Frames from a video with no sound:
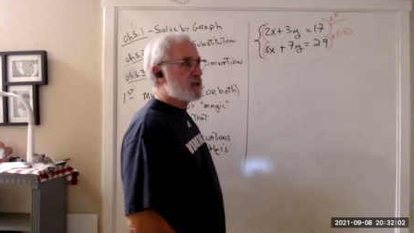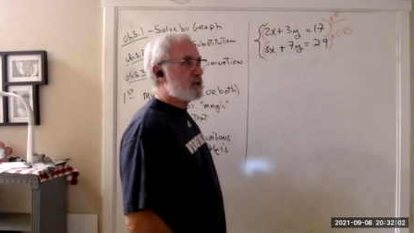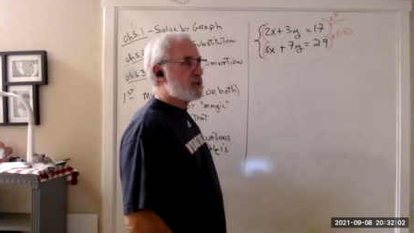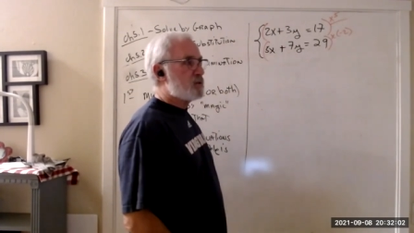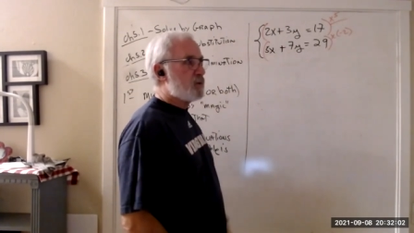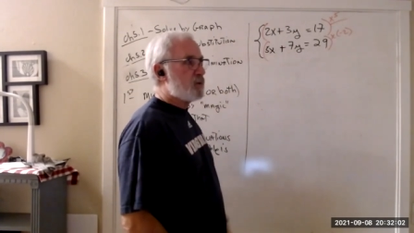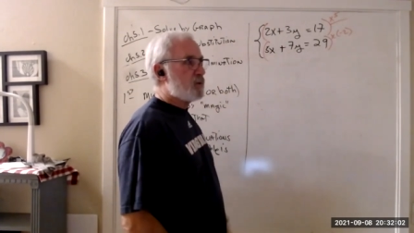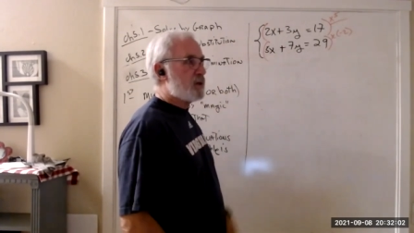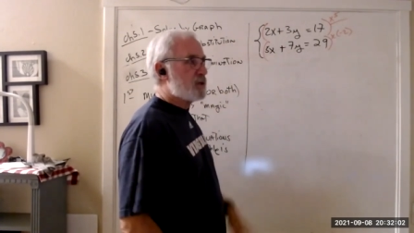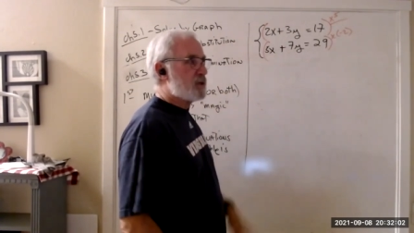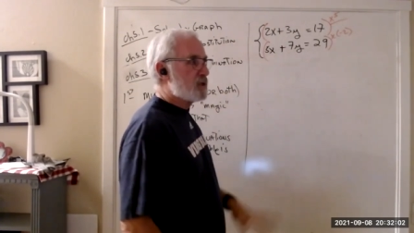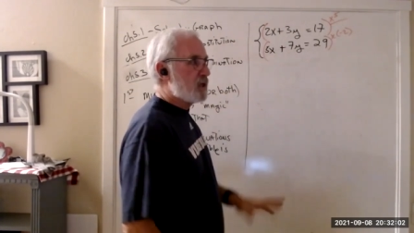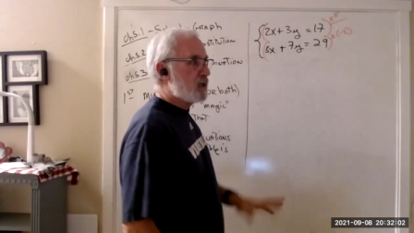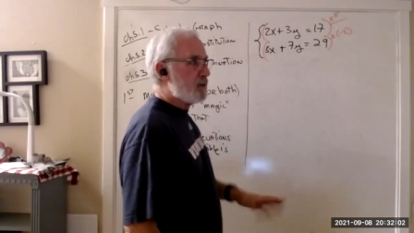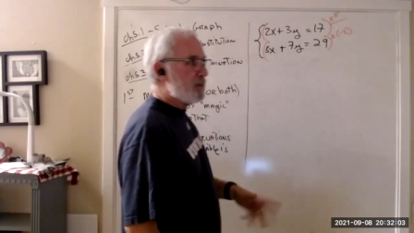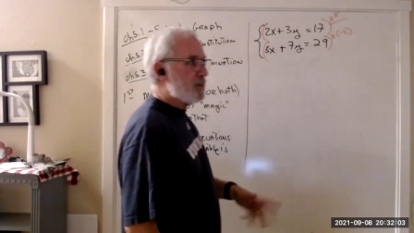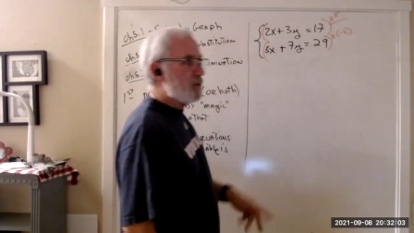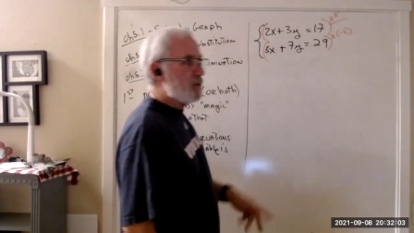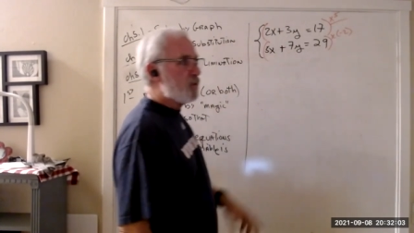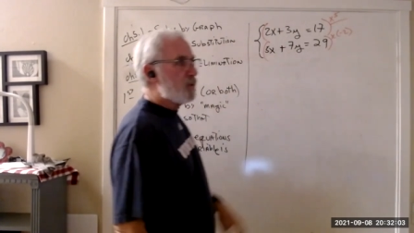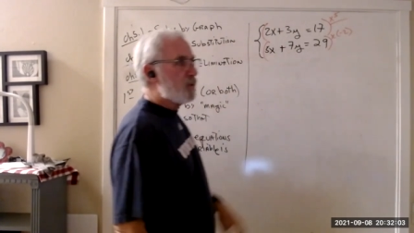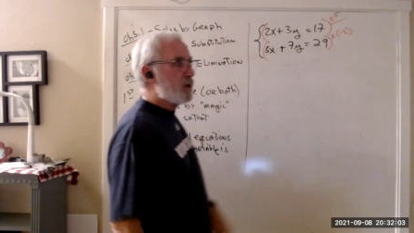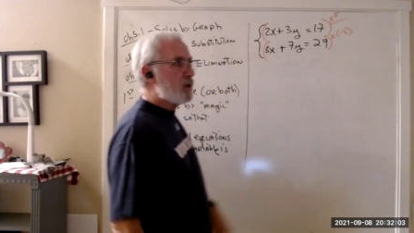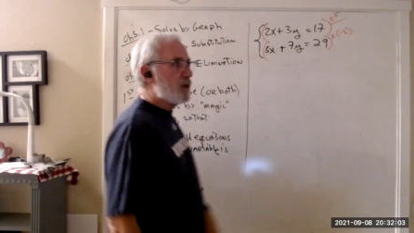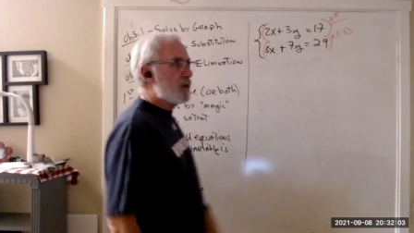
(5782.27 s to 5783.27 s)
That's why it's going to
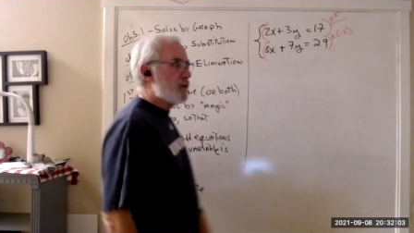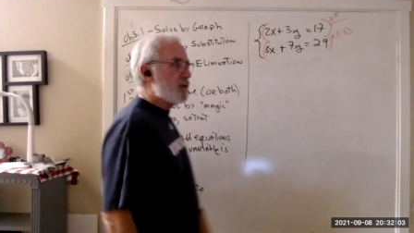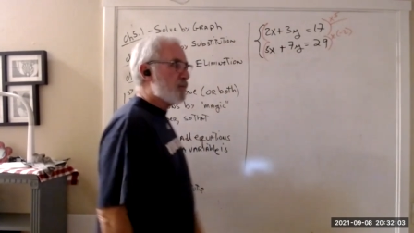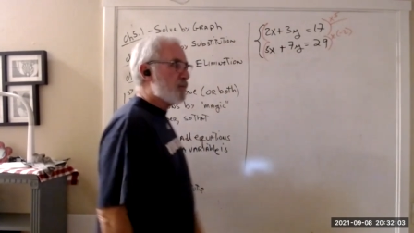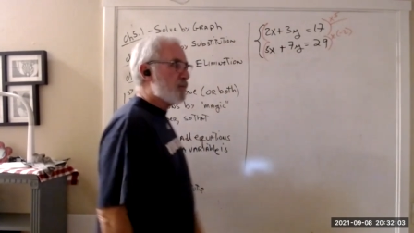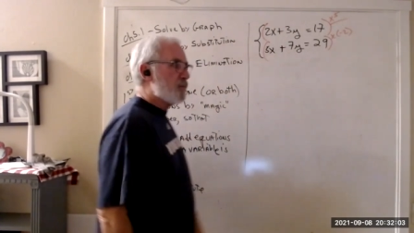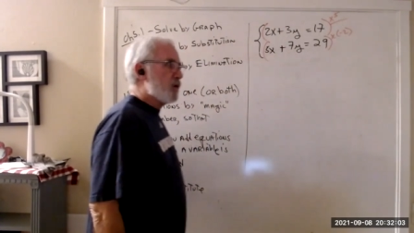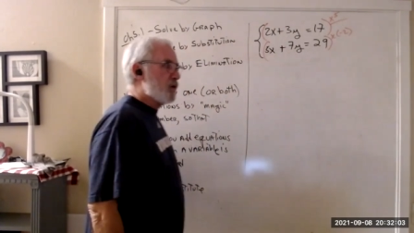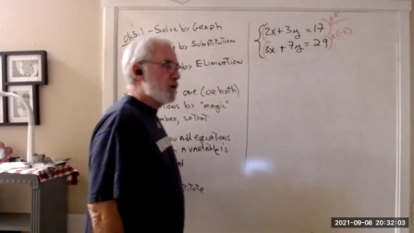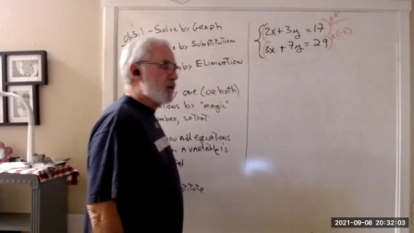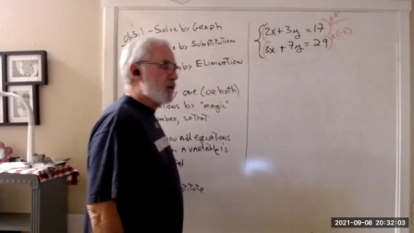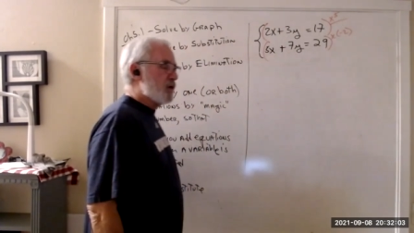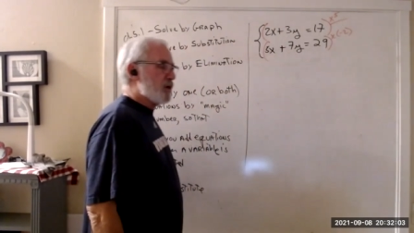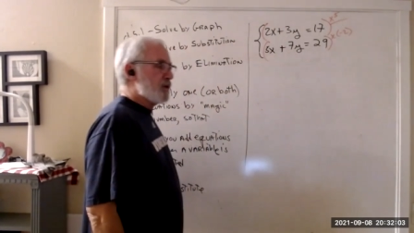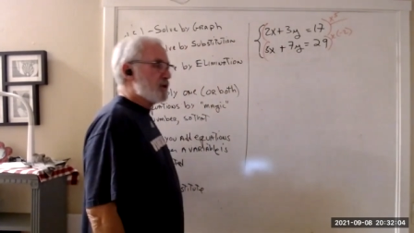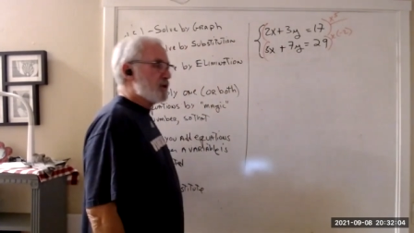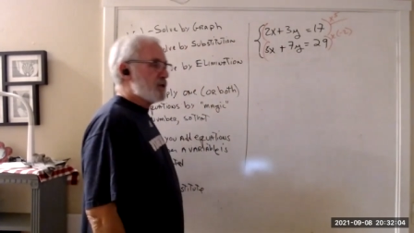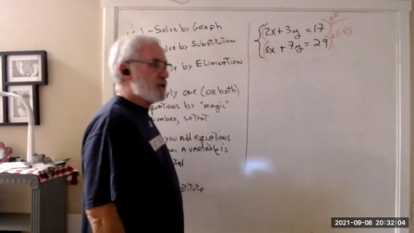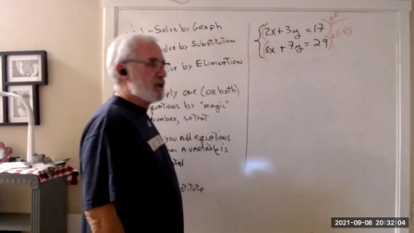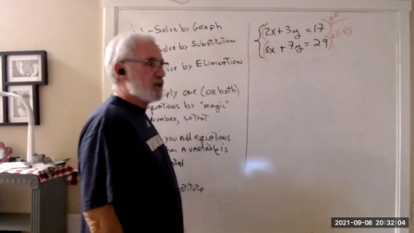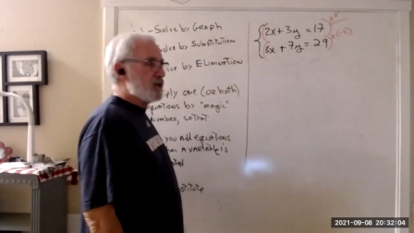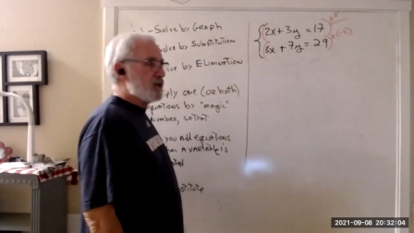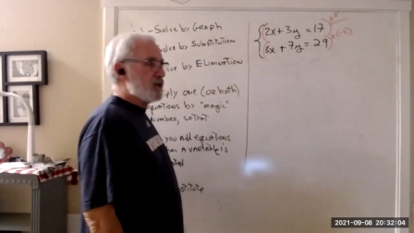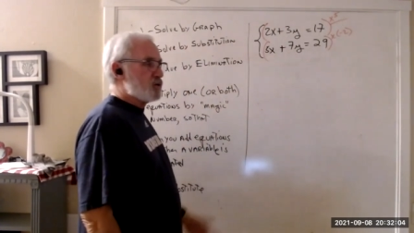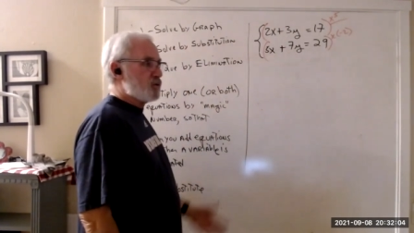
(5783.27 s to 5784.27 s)
be really important on the
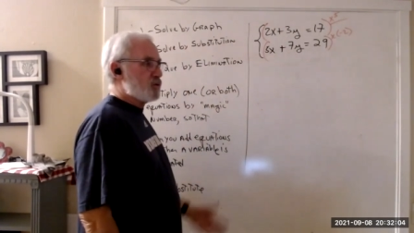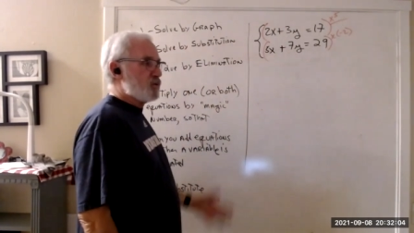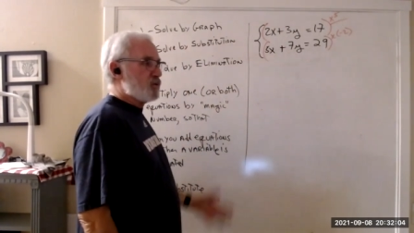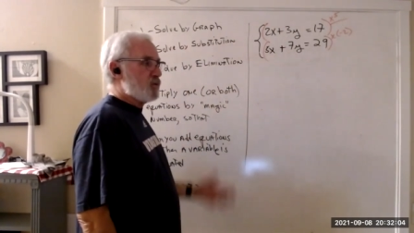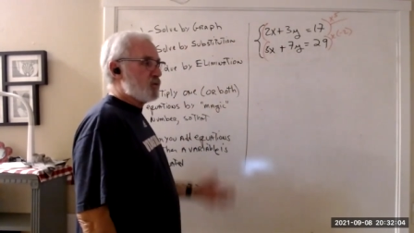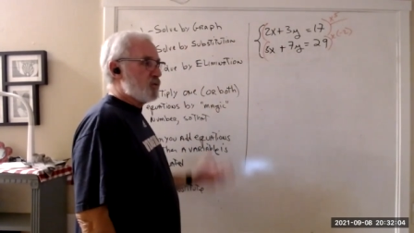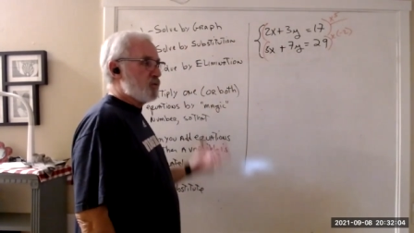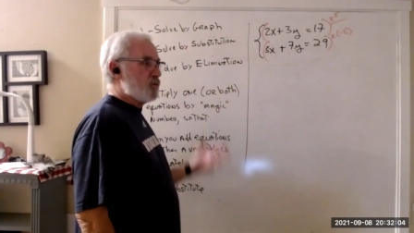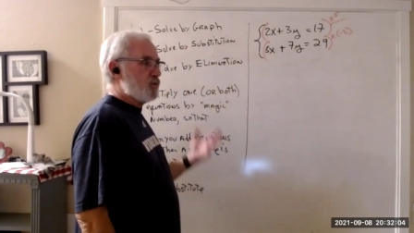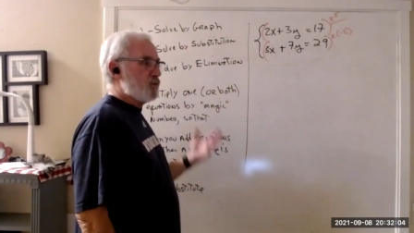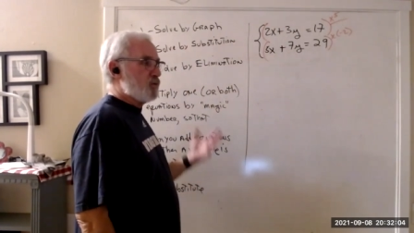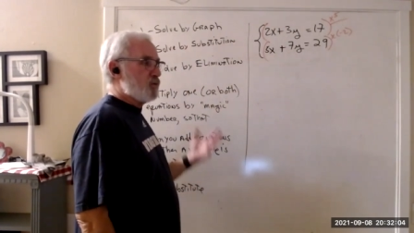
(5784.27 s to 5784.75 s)
test or